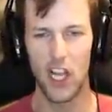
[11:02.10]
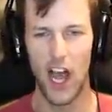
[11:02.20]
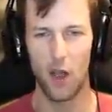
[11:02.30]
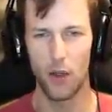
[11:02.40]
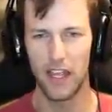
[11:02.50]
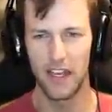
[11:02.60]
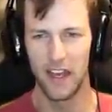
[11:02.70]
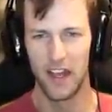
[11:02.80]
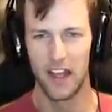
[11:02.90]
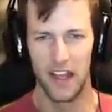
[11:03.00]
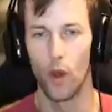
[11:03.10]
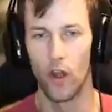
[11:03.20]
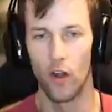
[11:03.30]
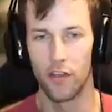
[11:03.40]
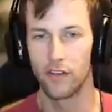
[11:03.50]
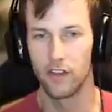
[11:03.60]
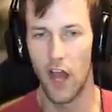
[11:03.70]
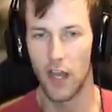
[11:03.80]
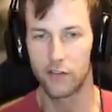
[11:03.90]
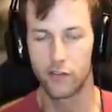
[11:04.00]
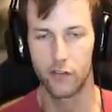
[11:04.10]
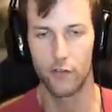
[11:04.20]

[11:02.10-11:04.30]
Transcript: Clowny. Where are these last